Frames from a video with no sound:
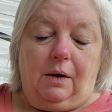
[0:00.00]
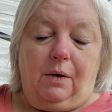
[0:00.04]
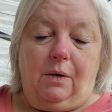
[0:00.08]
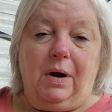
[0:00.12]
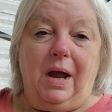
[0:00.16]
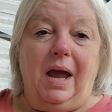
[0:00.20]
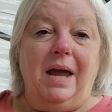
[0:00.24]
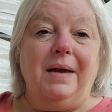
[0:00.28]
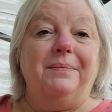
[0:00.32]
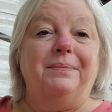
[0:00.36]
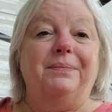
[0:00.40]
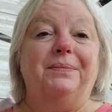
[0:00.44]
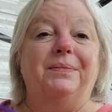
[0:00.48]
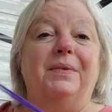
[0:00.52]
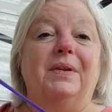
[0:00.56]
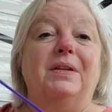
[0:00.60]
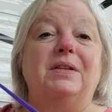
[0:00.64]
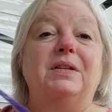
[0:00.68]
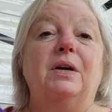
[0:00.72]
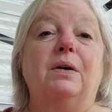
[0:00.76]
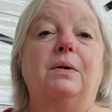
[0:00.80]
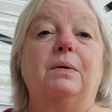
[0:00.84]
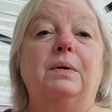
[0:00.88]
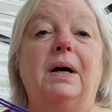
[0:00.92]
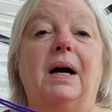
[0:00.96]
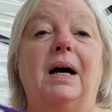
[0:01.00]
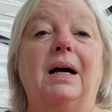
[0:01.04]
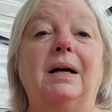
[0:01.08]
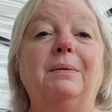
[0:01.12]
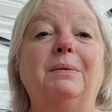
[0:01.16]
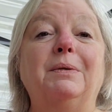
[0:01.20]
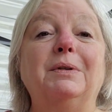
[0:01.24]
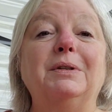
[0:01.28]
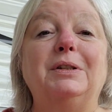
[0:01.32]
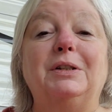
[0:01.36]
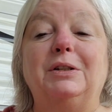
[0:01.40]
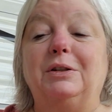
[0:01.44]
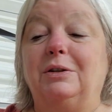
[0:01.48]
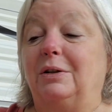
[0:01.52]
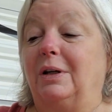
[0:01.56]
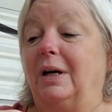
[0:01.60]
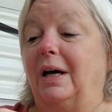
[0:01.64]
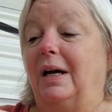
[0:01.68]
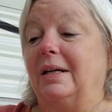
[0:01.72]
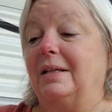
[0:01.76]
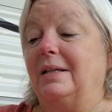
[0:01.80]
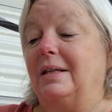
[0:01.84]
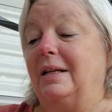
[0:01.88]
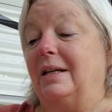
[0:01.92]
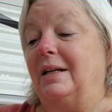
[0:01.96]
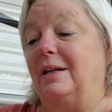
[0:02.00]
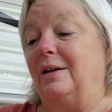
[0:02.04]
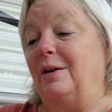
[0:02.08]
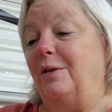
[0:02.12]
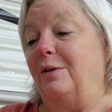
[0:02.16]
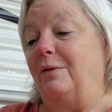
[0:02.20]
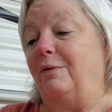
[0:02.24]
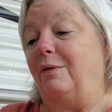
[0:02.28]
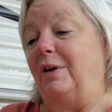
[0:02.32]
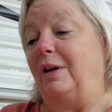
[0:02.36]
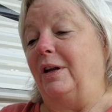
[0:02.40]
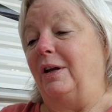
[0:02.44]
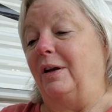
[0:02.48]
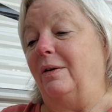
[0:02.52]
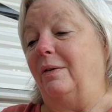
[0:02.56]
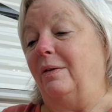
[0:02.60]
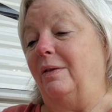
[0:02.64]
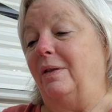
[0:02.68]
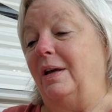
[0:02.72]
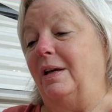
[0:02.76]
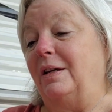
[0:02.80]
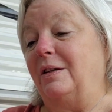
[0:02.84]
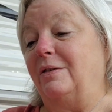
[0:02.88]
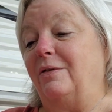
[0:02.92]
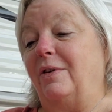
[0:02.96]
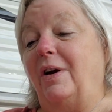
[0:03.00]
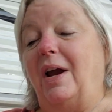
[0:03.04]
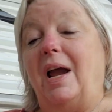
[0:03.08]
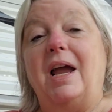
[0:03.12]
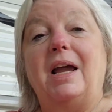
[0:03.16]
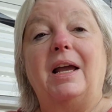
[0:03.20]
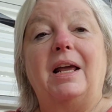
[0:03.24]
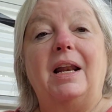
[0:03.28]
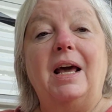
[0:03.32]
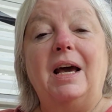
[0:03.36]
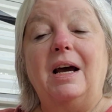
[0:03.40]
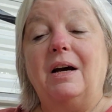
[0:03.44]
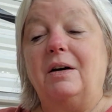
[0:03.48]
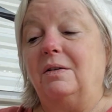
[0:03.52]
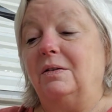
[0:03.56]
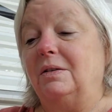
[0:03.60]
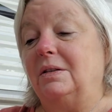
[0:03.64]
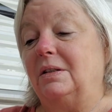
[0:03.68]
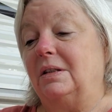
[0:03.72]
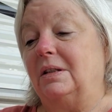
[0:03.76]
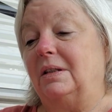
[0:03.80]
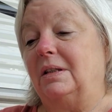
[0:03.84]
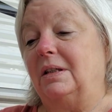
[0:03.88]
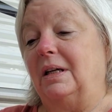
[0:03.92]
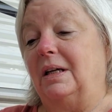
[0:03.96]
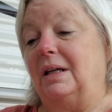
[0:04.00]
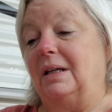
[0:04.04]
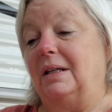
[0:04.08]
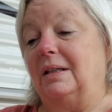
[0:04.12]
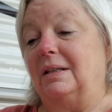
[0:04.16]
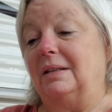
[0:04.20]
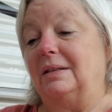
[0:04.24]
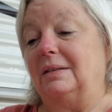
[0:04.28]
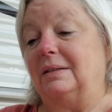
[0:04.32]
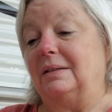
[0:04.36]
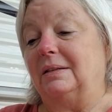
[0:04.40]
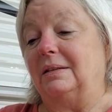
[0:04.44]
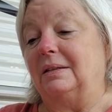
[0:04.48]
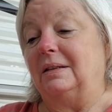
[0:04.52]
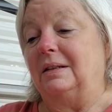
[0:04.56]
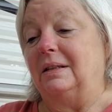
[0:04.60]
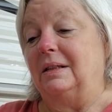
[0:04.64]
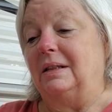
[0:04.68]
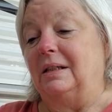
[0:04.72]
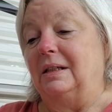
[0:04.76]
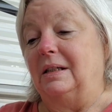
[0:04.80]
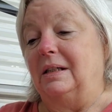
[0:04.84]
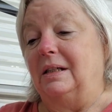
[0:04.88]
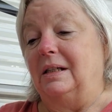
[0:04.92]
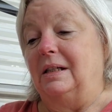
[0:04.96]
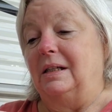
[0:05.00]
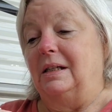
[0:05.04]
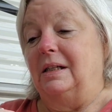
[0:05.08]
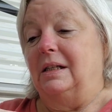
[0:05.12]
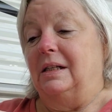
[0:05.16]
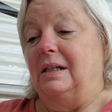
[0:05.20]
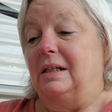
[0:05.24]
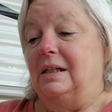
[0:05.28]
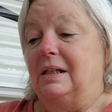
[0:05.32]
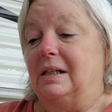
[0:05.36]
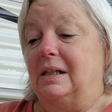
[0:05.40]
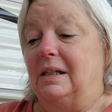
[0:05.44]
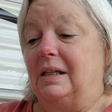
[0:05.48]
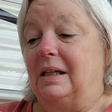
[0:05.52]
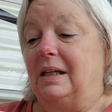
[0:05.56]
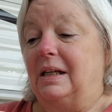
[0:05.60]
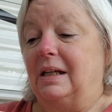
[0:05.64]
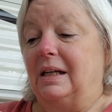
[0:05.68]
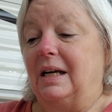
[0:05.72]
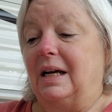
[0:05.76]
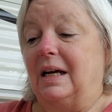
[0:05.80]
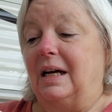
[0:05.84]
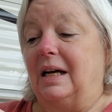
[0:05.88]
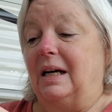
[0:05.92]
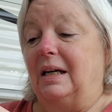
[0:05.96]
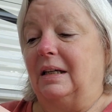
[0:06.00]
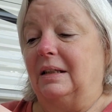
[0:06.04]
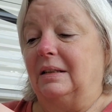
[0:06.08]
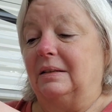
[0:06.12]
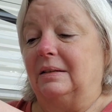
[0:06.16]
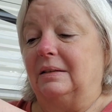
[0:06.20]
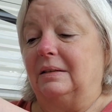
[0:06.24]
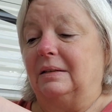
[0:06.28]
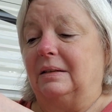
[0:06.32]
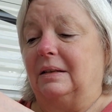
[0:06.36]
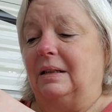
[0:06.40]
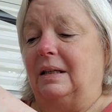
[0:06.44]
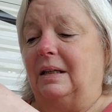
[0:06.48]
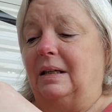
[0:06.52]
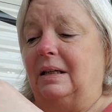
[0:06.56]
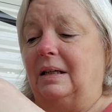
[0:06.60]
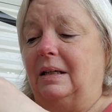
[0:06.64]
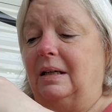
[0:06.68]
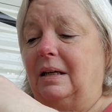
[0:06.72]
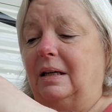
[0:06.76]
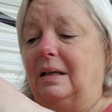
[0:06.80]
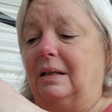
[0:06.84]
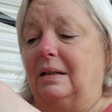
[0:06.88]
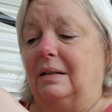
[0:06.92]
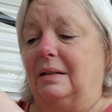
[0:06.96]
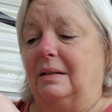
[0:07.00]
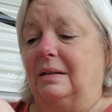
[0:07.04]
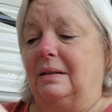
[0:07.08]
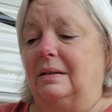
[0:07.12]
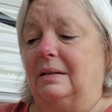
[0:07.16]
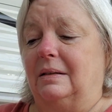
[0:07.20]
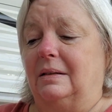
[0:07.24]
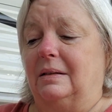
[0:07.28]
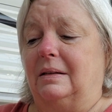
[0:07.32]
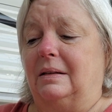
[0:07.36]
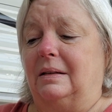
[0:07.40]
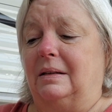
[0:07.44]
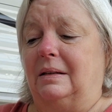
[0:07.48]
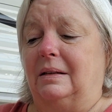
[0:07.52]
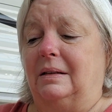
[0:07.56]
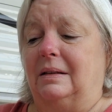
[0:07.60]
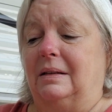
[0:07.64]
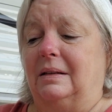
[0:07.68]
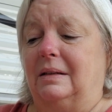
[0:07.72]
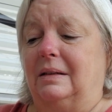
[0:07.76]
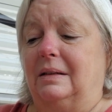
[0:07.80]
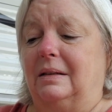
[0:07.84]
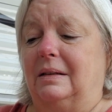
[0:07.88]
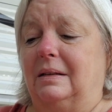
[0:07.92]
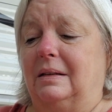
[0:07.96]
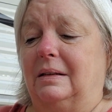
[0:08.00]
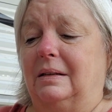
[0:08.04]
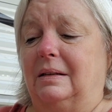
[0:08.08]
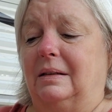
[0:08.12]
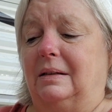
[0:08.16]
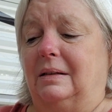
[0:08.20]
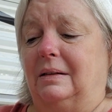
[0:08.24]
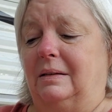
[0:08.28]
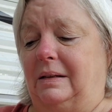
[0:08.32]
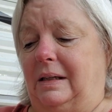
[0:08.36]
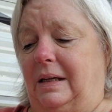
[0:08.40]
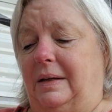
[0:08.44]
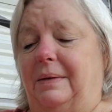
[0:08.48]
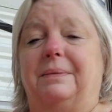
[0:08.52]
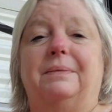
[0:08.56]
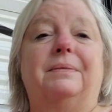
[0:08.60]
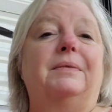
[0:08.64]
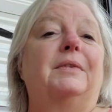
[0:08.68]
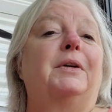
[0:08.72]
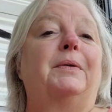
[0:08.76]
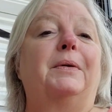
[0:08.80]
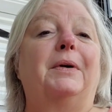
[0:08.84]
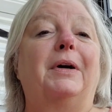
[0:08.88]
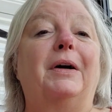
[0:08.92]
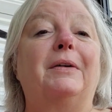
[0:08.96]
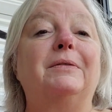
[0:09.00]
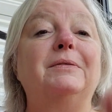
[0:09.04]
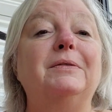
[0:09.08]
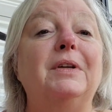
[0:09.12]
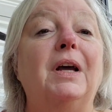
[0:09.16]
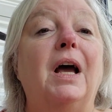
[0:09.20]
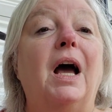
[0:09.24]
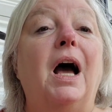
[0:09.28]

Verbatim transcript: Okay, so I will see you guys in another video. Thanks for hanging out. Uh, and, uh, uh, uh. Okay, there we go.